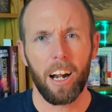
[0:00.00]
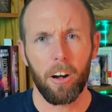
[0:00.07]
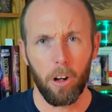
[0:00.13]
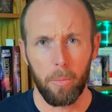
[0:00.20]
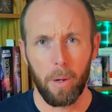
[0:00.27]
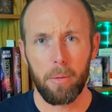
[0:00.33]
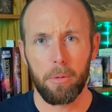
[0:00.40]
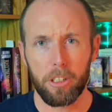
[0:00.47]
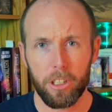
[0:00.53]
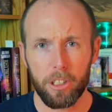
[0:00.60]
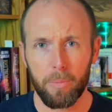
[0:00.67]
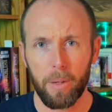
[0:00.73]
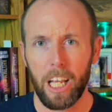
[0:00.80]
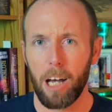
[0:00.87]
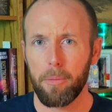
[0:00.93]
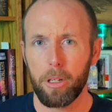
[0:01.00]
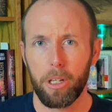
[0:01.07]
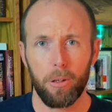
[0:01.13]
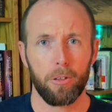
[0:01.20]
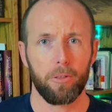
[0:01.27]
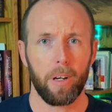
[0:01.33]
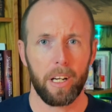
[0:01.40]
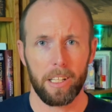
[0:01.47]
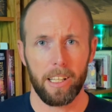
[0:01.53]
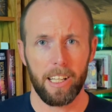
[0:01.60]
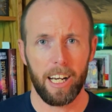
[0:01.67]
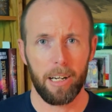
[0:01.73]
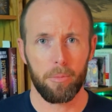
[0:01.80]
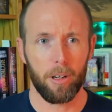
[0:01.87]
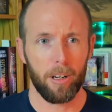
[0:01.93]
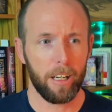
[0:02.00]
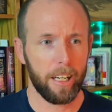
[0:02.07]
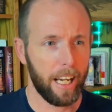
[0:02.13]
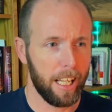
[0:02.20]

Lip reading: know, maybe it's just me. I'm a huge fan of the library.